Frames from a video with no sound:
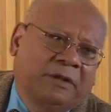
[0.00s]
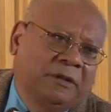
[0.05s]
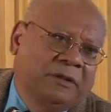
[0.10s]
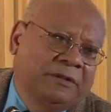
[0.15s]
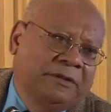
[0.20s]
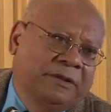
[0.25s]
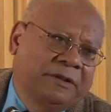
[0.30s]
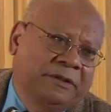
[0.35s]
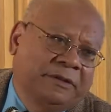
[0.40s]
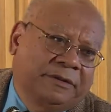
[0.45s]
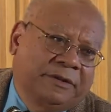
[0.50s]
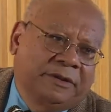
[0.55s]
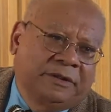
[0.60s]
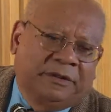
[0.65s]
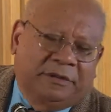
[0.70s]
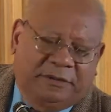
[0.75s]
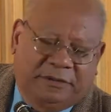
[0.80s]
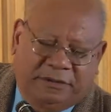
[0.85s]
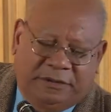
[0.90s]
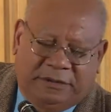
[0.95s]
the
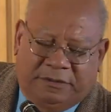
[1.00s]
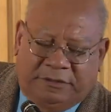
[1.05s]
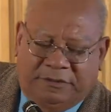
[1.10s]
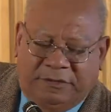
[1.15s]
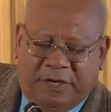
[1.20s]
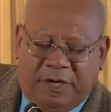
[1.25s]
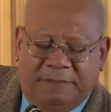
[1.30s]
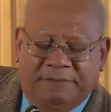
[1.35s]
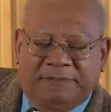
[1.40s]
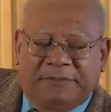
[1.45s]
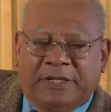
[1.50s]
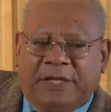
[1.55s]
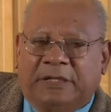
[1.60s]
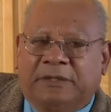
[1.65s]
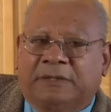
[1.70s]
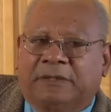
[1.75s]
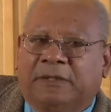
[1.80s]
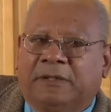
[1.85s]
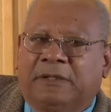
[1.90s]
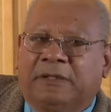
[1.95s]
the the rum
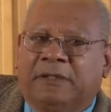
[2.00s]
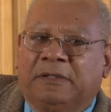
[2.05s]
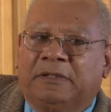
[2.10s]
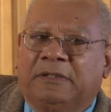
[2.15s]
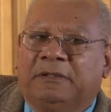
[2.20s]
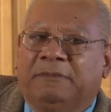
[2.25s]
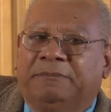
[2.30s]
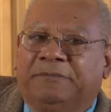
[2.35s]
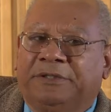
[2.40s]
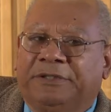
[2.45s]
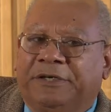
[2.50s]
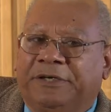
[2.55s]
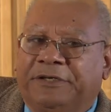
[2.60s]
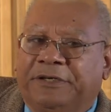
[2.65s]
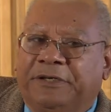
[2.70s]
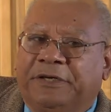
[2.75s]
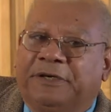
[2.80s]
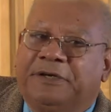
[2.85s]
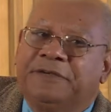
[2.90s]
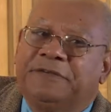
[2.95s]
that the
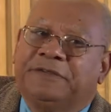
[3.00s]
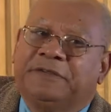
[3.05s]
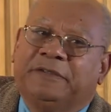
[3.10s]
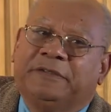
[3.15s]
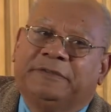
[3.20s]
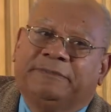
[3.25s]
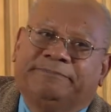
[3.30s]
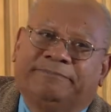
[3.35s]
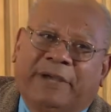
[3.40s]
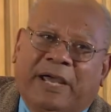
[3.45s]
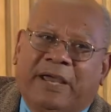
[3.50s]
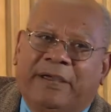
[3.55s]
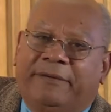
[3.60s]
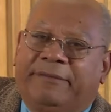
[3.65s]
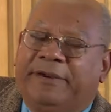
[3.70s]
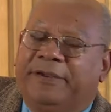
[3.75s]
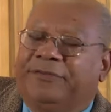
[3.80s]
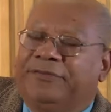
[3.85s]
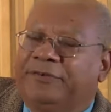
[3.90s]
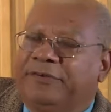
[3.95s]
buccaneers and
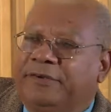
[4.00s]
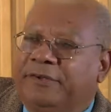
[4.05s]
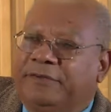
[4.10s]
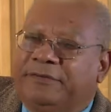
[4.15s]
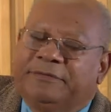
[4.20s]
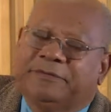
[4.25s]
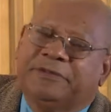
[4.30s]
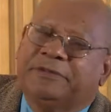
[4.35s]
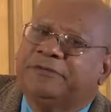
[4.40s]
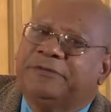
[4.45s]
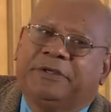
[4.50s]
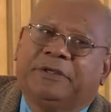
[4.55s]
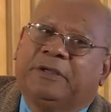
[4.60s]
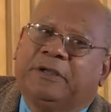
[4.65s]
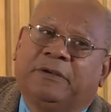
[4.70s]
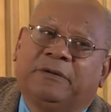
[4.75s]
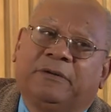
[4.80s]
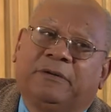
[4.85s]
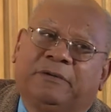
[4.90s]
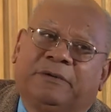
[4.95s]
pirates and others were
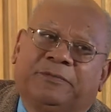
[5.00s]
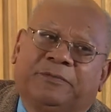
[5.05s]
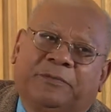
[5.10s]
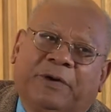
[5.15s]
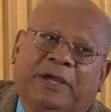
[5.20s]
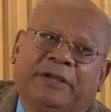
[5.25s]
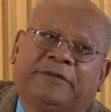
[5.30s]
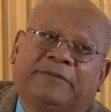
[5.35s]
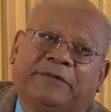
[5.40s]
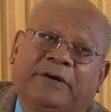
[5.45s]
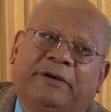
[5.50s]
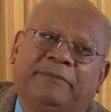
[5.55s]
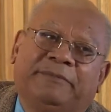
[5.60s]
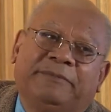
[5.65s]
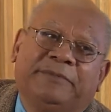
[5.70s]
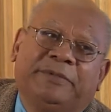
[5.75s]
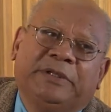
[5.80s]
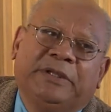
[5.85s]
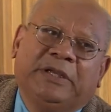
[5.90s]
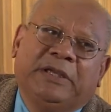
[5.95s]
drinking was white rum.
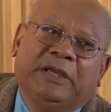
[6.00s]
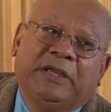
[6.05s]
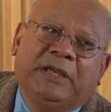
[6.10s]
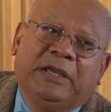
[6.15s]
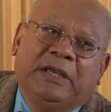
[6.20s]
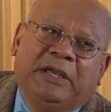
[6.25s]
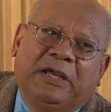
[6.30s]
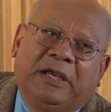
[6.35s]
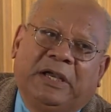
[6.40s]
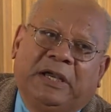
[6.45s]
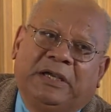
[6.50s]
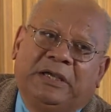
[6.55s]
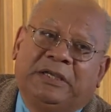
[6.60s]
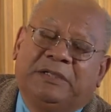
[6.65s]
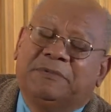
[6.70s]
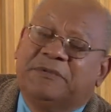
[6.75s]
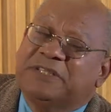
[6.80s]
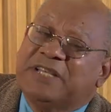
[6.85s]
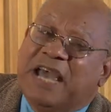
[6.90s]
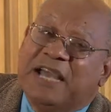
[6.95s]
Uh,
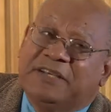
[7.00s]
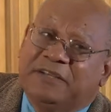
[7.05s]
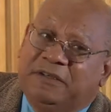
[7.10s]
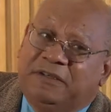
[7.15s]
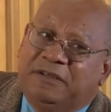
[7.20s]
it was ac